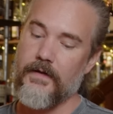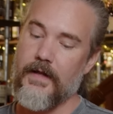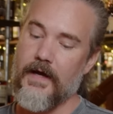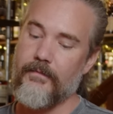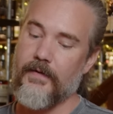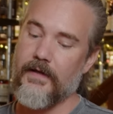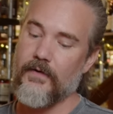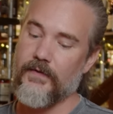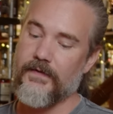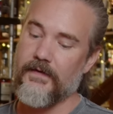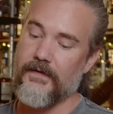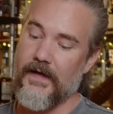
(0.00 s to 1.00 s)
Not by the
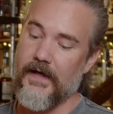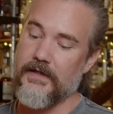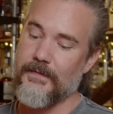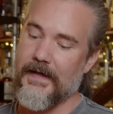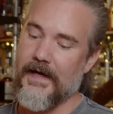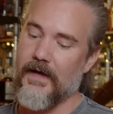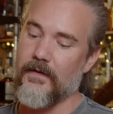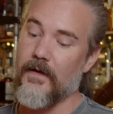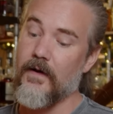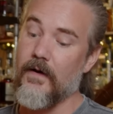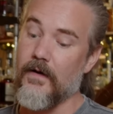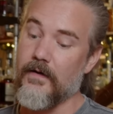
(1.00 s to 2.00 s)
whiskey's age, but No. how
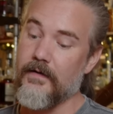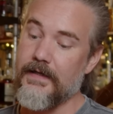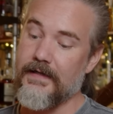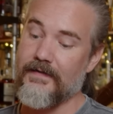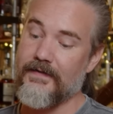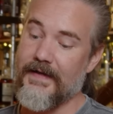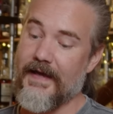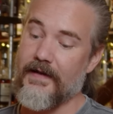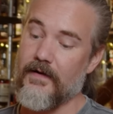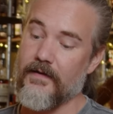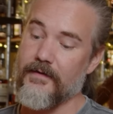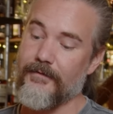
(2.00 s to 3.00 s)
long it sat
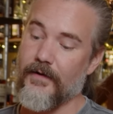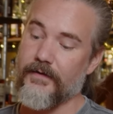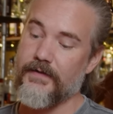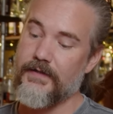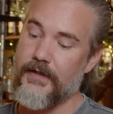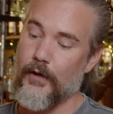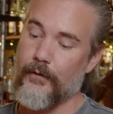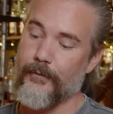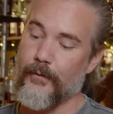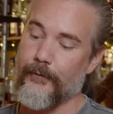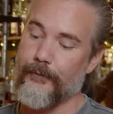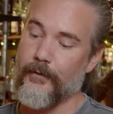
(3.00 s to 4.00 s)
on the vault's shelf
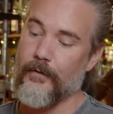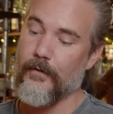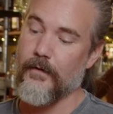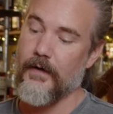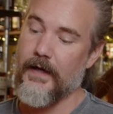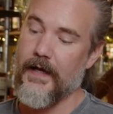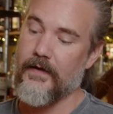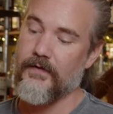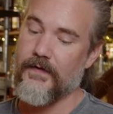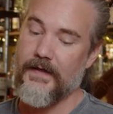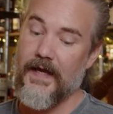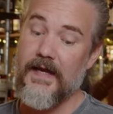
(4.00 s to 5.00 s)
or floor, as
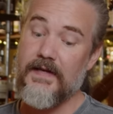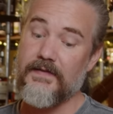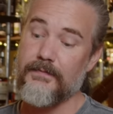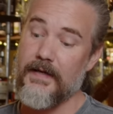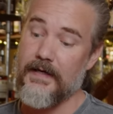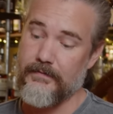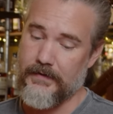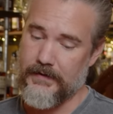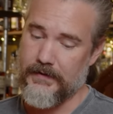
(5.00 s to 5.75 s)
the case may be.